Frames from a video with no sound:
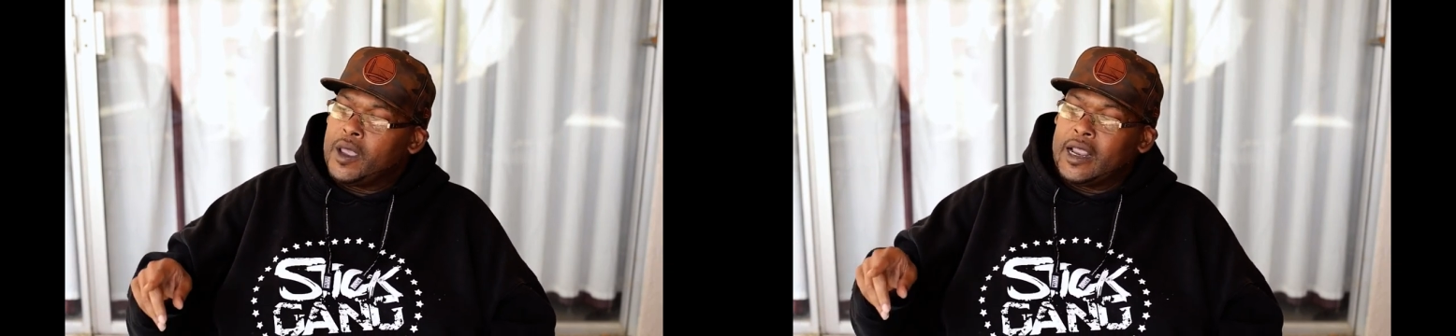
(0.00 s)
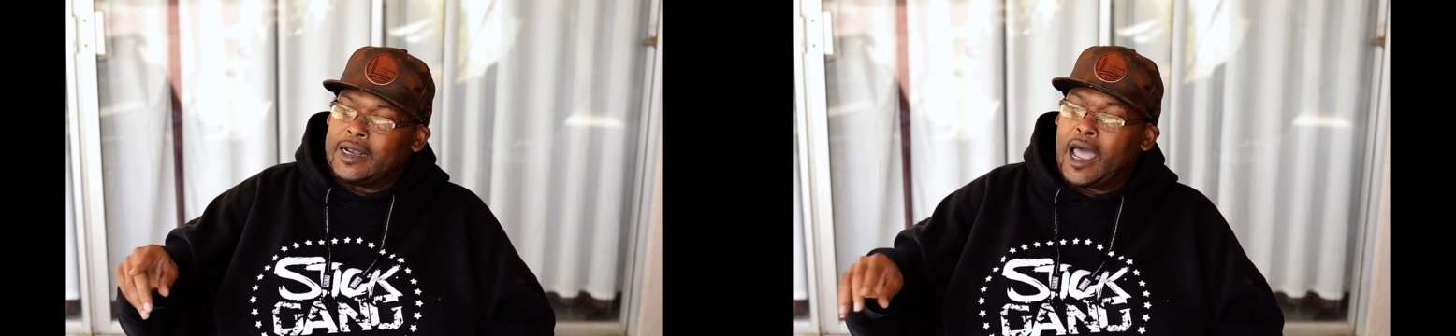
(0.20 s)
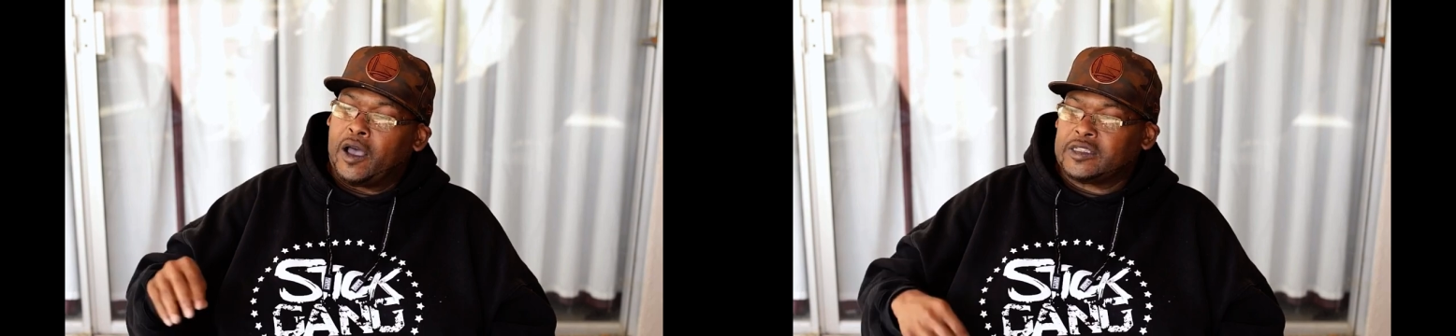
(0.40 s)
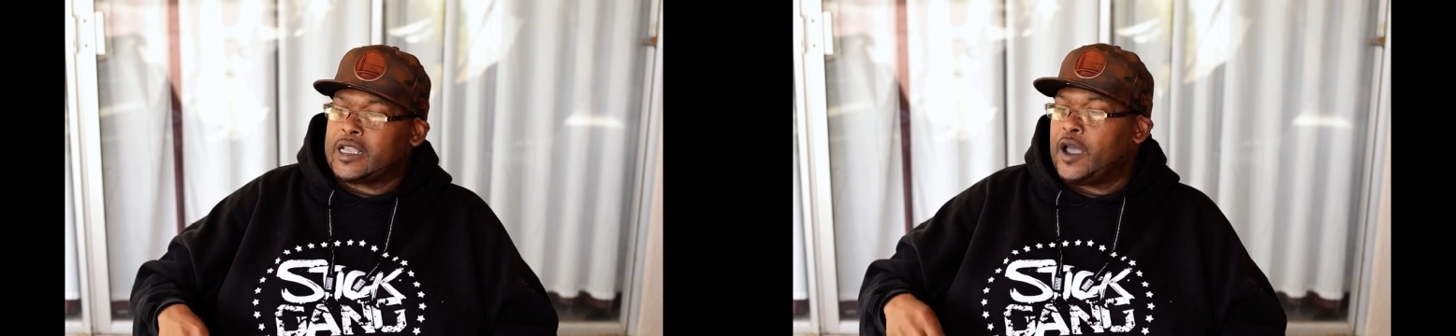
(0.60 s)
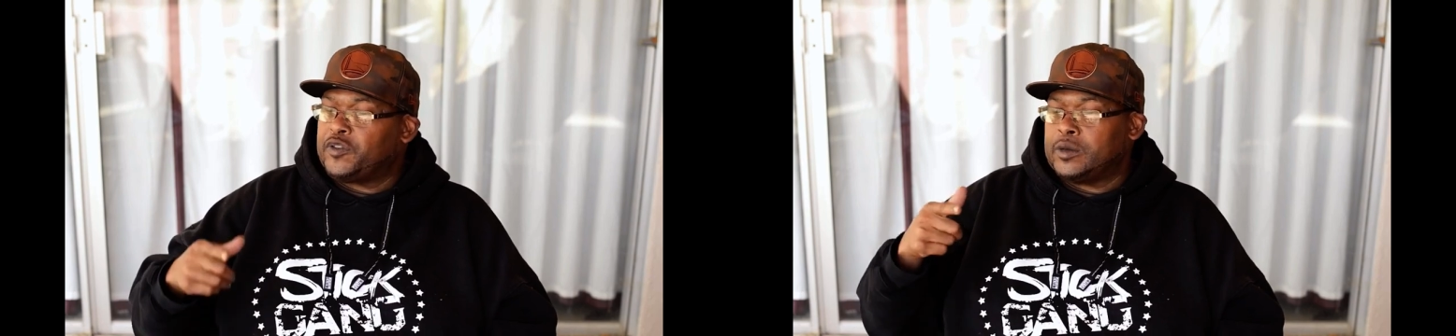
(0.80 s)
Now it's
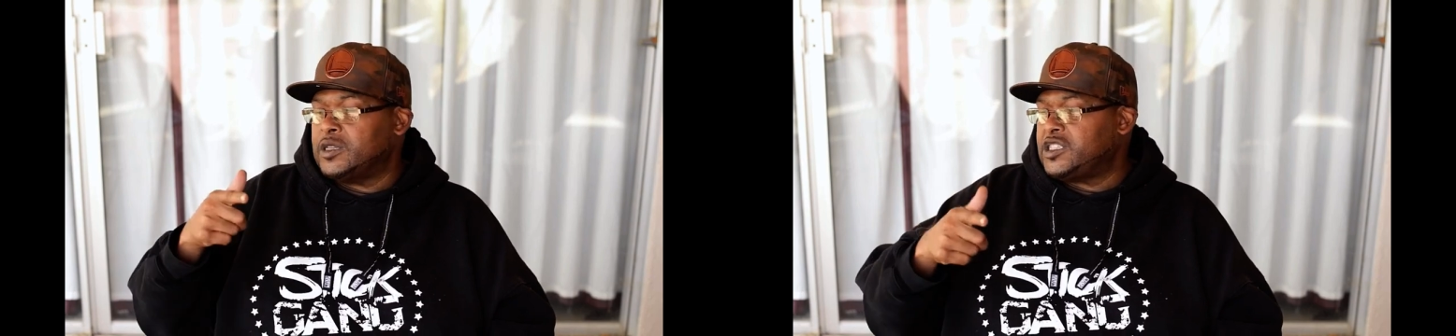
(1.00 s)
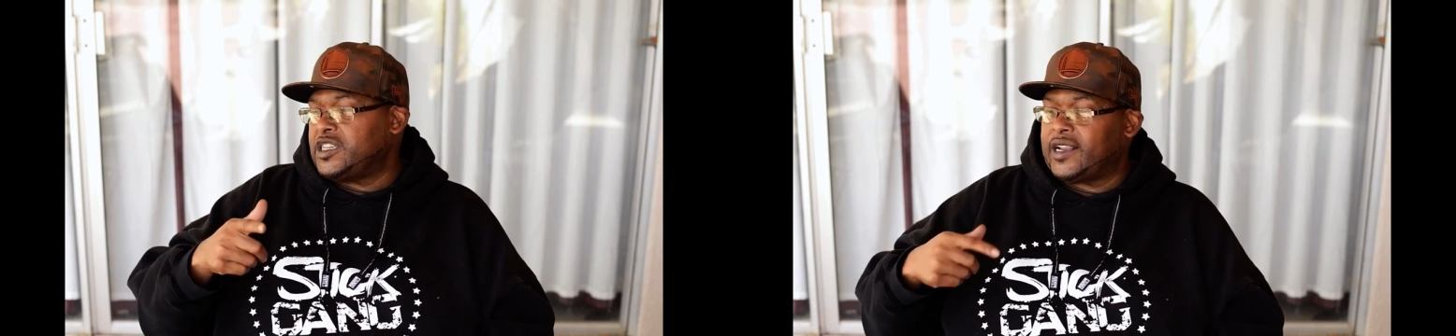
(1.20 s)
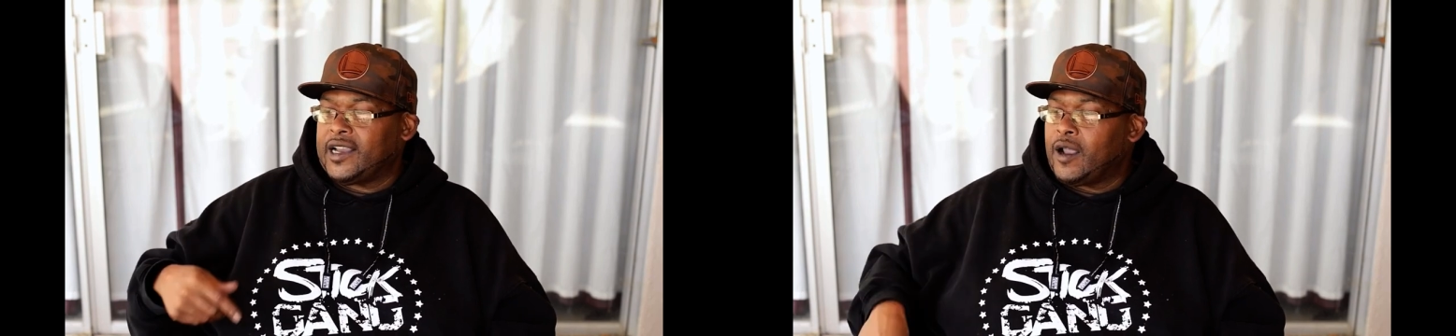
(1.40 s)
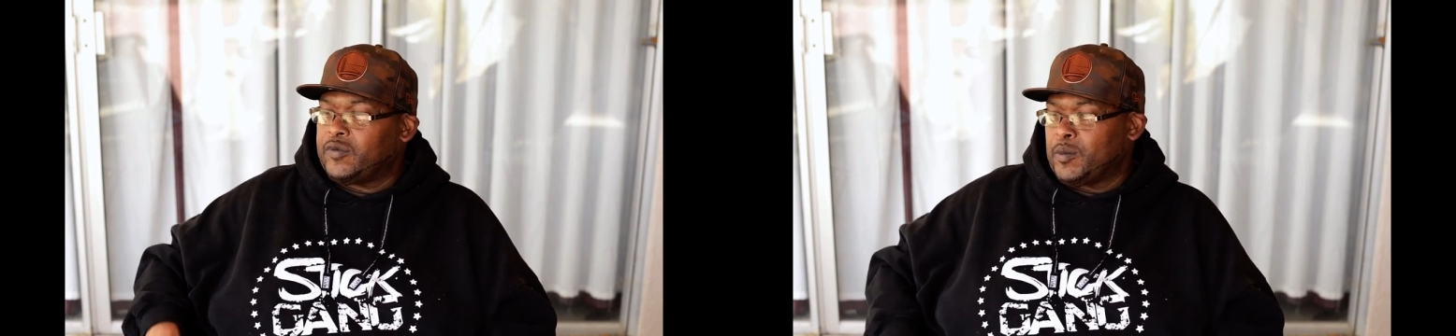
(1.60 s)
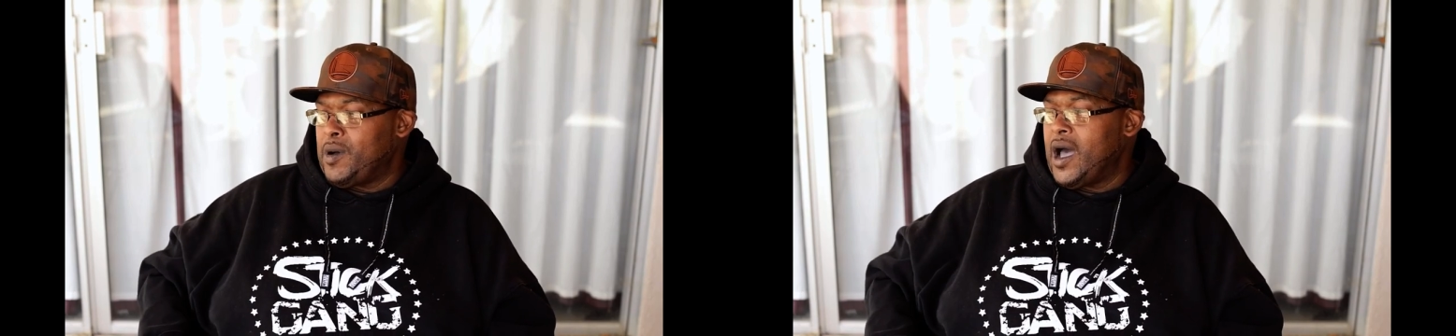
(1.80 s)
time for them to shit and get off
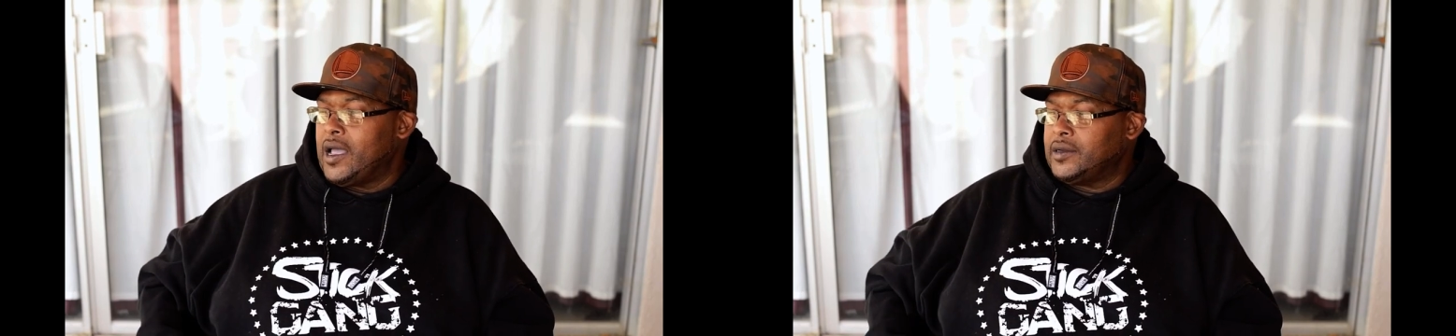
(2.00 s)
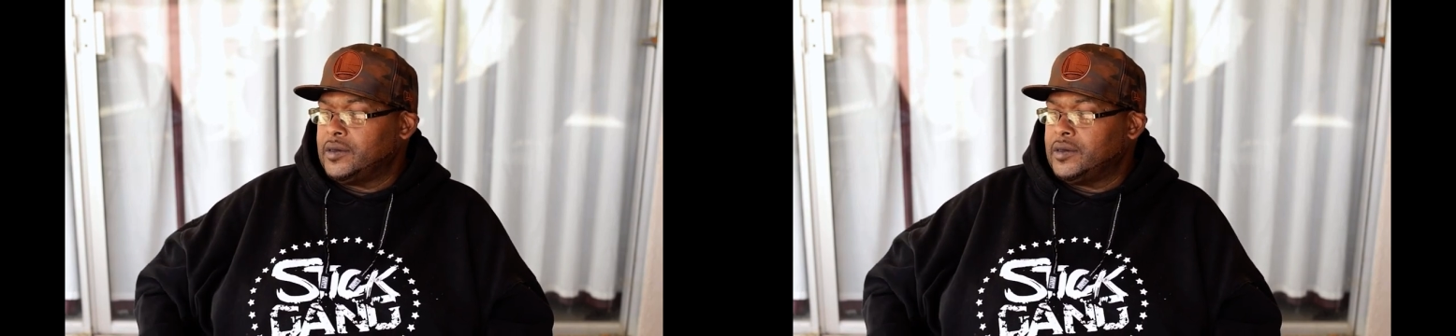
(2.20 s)
the pot.